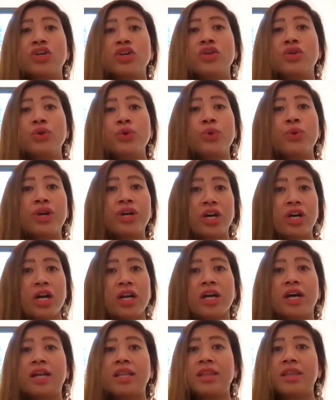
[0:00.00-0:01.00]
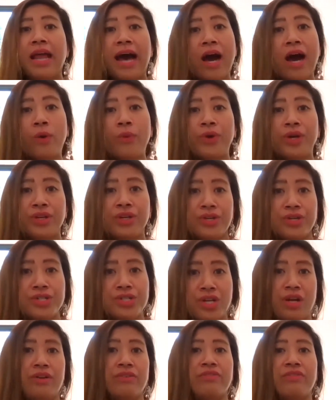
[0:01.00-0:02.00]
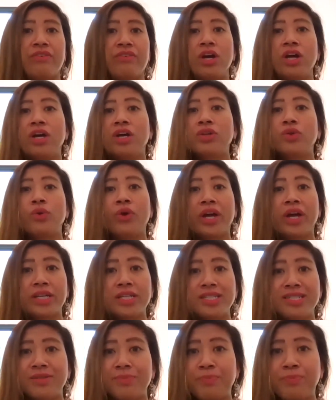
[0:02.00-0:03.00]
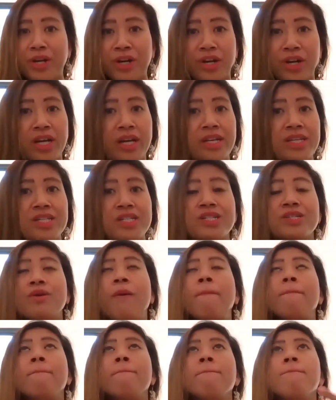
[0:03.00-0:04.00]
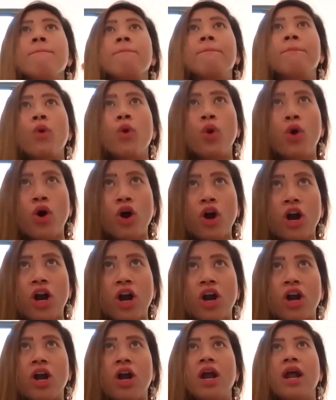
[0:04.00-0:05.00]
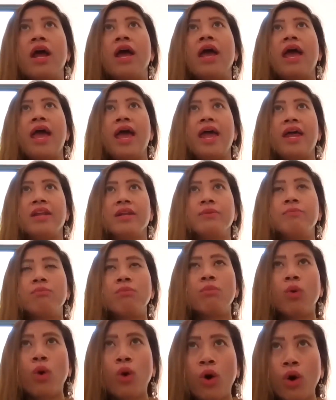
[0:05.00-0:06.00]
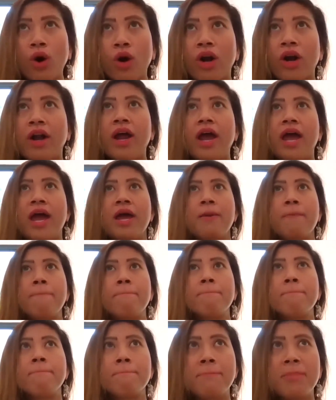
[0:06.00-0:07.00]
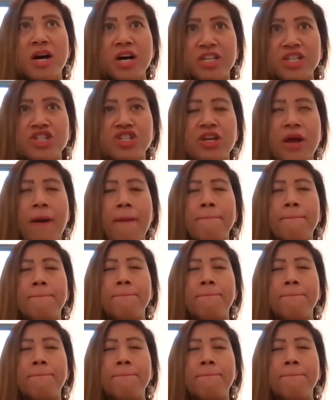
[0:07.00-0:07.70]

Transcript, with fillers: you are not allowing yourself to experience more and more and much